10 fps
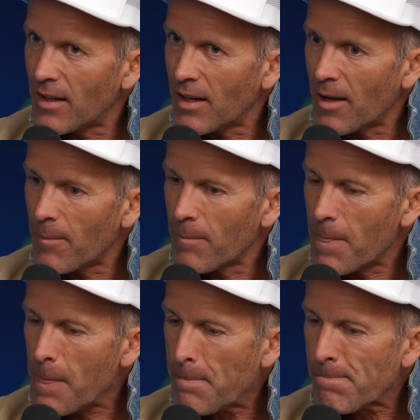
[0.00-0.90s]

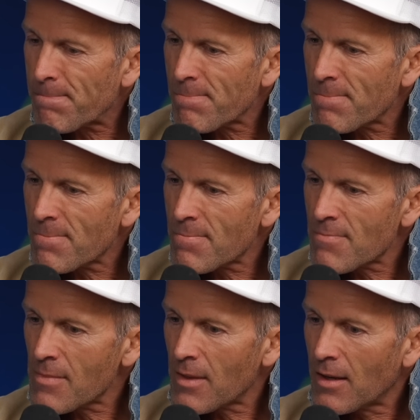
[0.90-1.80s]
Um,
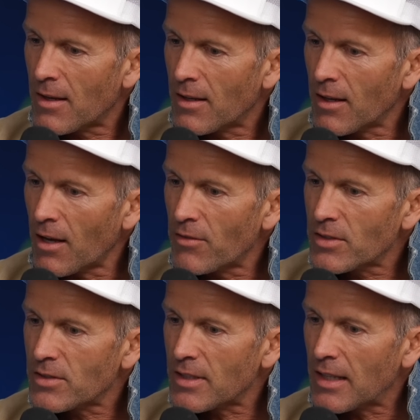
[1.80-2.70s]

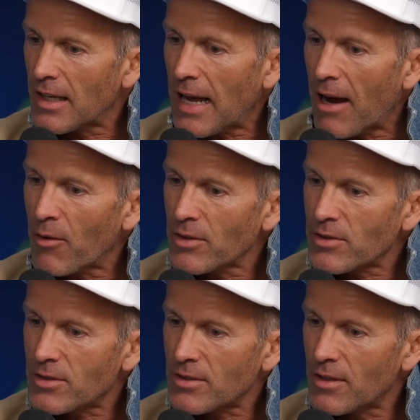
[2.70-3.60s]
love is the
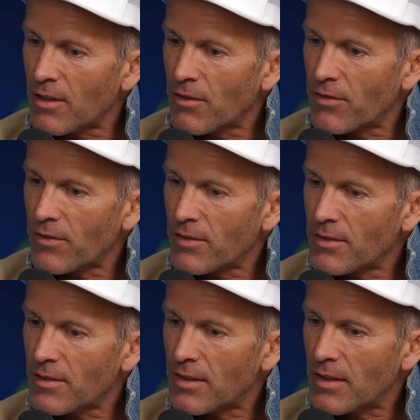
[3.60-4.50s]
allowance of
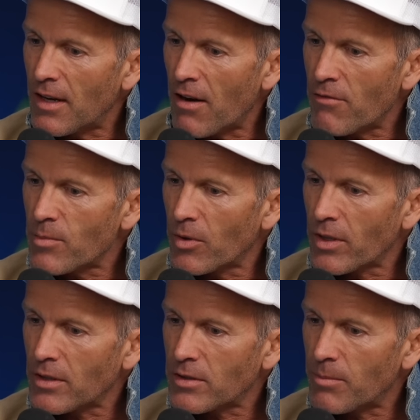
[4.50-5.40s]

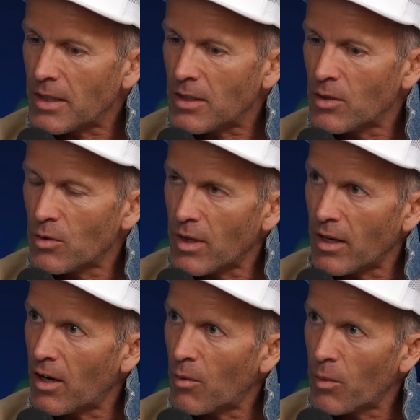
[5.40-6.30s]
everybody to be who
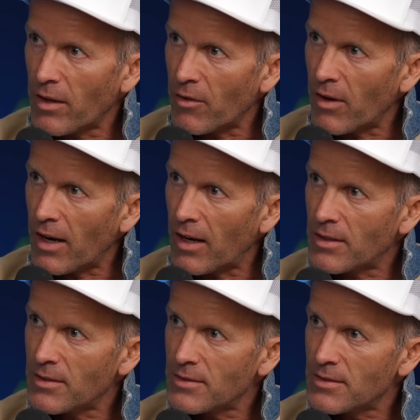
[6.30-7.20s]
they are, where they're
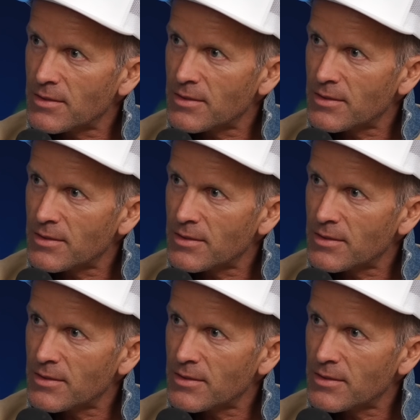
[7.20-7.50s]
at. Mm.